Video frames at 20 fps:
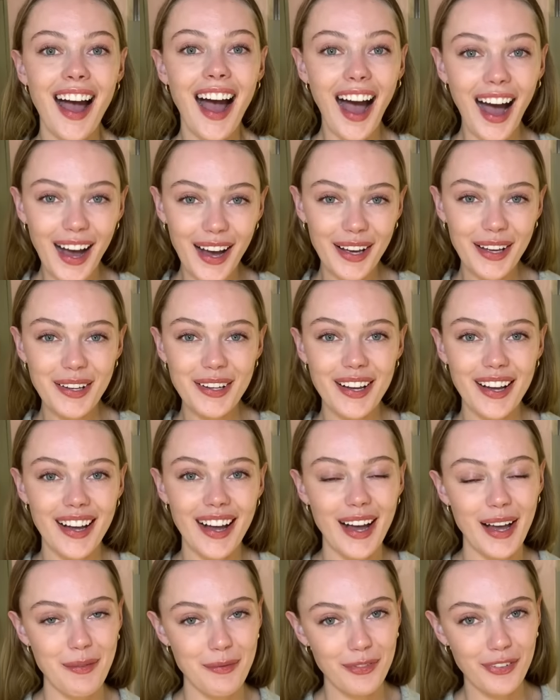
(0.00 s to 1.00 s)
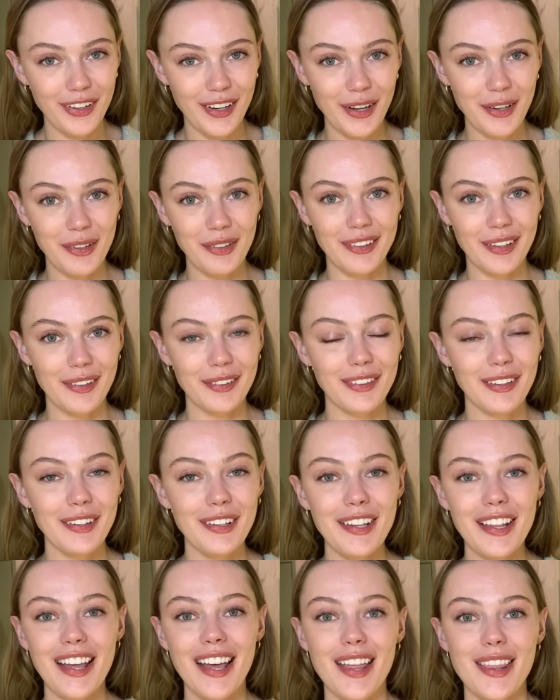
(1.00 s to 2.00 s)
Hi, I'm Frida
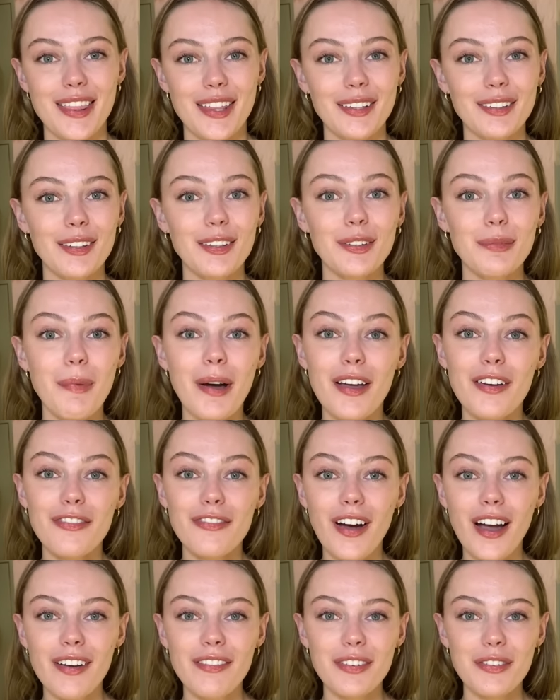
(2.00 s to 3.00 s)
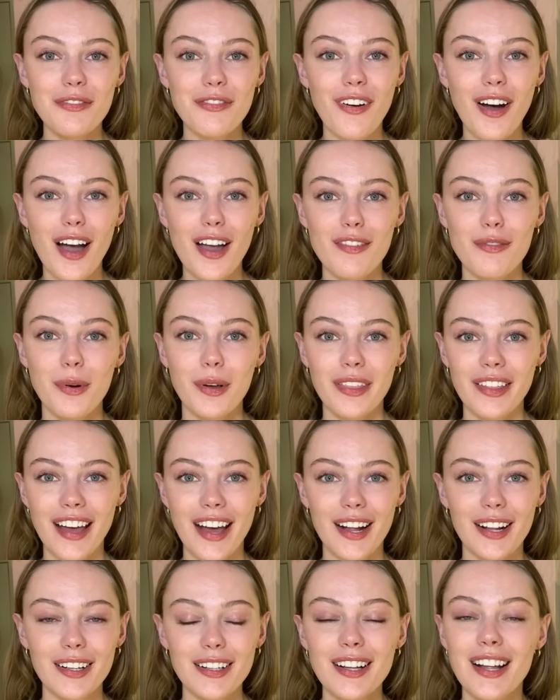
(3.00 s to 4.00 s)
Gustavsson. This is my five in five with
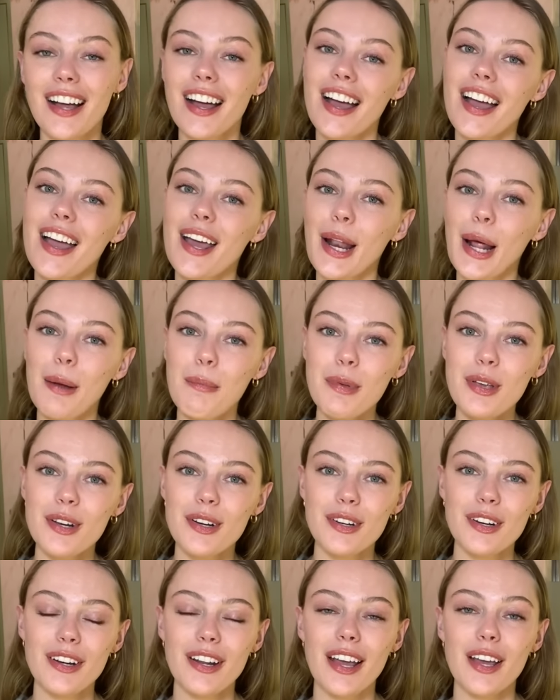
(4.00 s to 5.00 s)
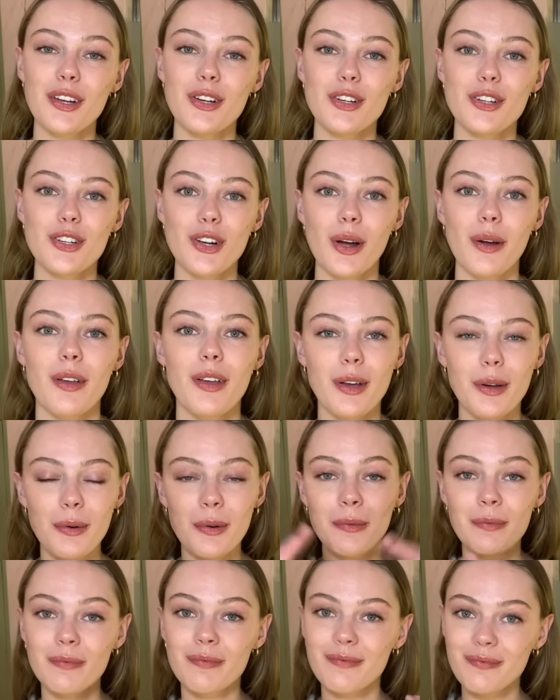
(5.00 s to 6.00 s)
Elle, and I'm here today to show
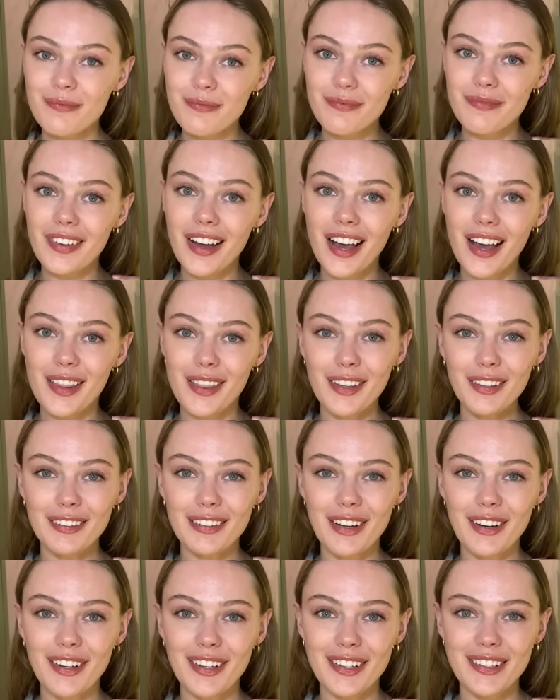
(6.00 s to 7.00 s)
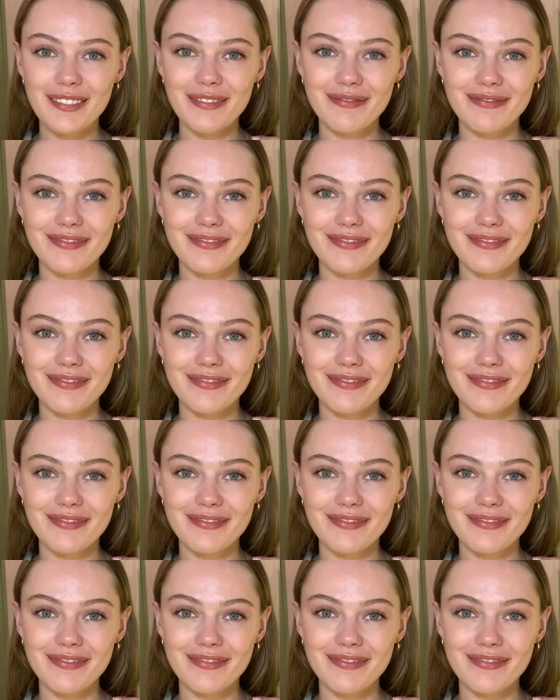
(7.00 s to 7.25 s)
you this look.